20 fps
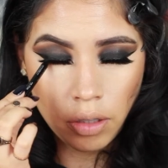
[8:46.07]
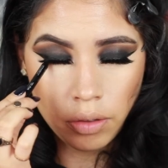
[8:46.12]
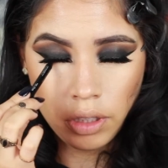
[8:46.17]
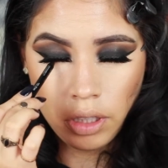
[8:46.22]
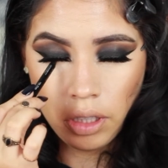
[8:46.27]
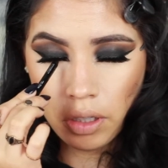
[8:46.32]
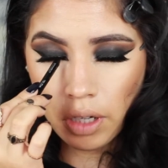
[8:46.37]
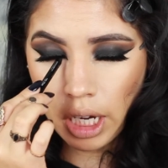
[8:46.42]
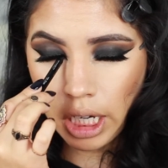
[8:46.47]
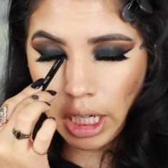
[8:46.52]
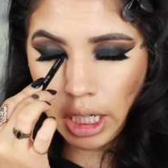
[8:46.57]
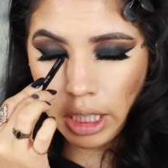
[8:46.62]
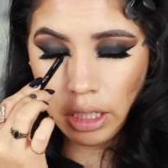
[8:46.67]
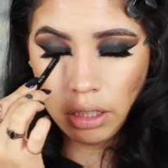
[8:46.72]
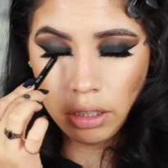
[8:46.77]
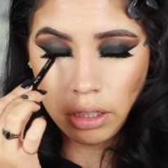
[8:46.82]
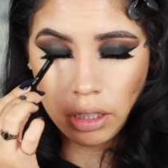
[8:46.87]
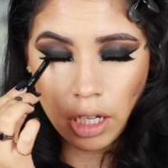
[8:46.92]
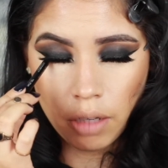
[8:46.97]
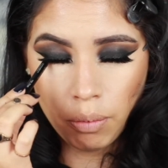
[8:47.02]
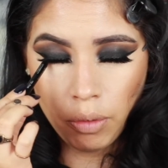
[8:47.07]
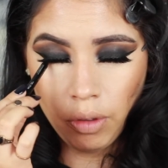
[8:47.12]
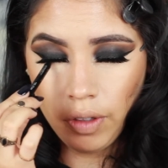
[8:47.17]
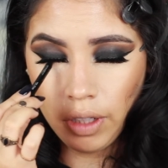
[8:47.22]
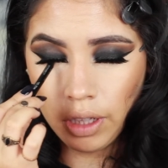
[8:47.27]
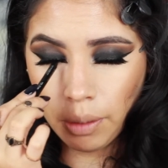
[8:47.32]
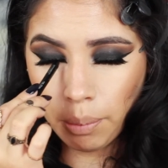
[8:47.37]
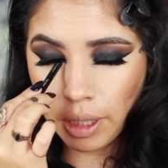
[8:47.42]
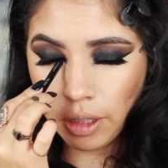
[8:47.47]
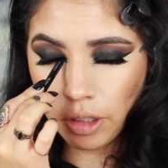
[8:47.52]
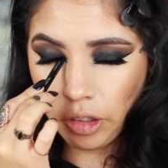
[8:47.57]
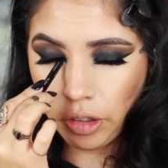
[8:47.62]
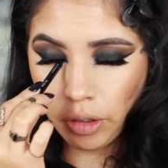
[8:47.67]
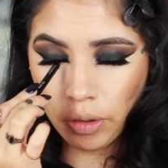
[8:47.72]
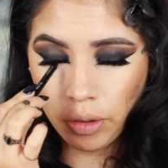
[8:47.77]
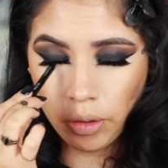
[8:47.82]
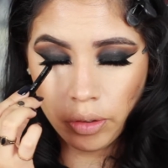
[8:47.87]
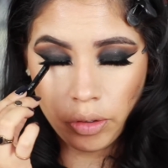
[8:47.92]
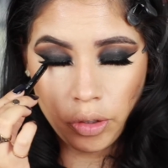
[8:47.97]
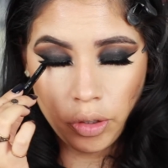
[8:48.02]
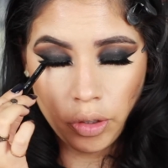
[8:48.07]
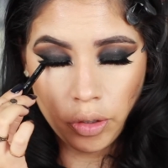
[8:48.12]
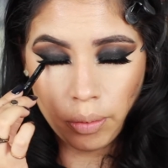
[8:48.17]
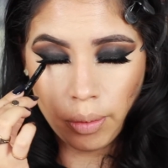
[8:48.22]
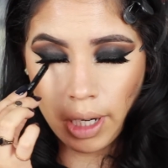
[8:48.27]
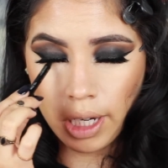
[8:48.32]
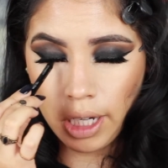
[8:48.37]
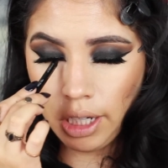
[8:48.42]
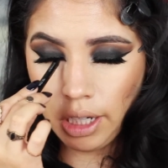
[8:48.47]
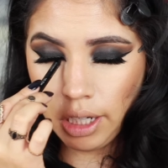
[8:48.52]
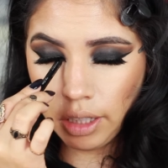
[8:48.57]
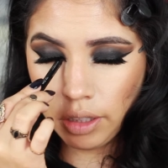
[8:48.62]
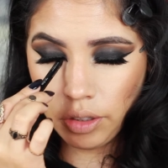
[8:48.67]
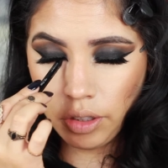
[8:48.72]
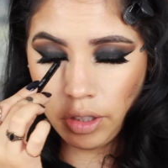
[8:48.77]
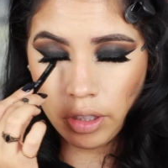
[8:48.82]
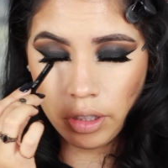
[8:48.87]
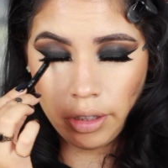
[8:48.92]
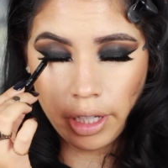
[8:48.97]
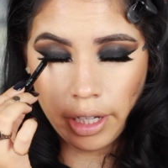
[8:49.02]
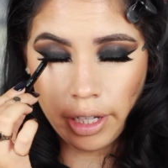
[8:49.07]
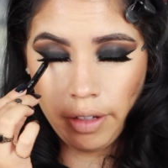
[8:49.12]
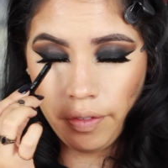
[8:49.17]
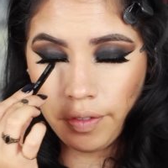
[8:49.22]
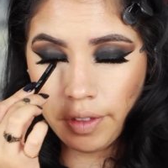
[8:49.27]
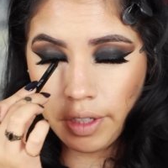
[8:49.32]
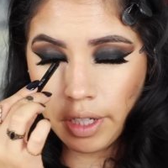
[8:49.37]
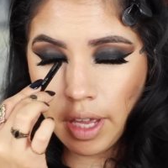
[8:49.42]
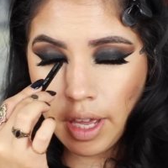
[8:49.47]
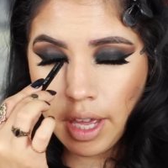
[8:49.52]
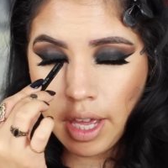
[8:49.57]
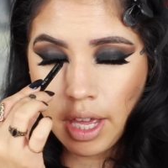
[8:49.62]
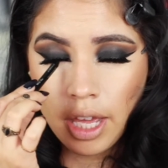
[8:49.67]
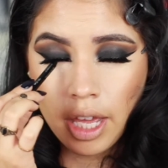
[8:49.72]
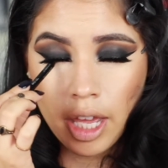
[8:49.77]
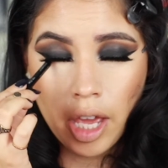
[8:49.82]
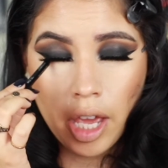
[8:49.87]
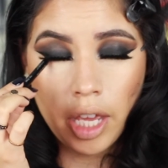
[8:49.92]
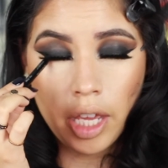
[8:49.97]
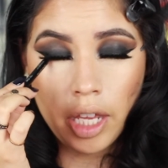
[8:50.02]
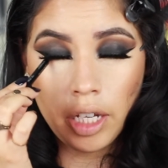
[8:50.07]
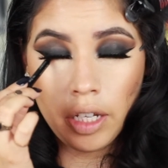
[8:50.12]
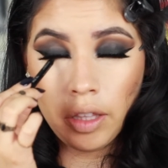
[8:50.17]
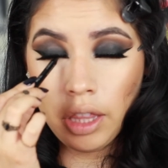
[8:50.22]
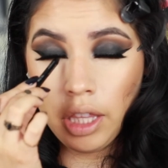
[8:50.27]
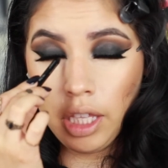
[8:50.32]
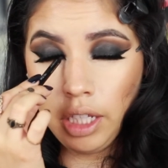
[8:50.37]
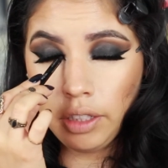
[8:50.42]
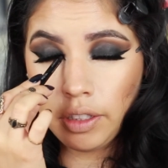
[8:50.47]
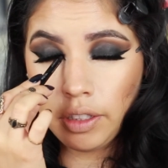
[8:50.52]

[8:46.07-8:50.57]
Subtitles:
and then I'm going to take a really small pencil brush and I'm just going to drag down the